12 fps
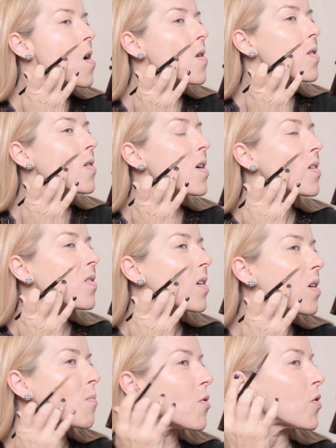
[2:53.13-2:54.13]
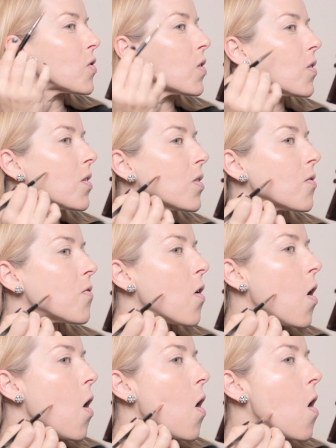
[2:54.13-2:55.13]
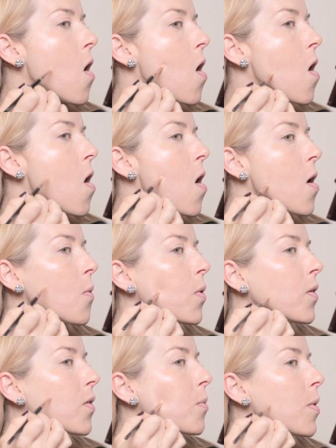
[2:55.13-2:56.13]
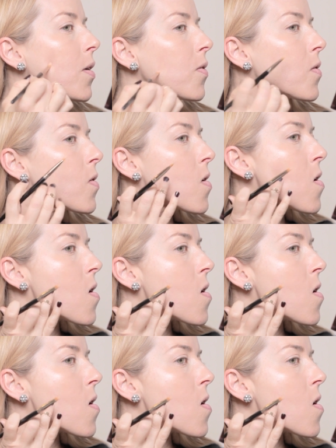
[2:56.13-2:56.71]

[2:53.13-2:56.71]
Do you guys eat more sugar in the fall and winter months?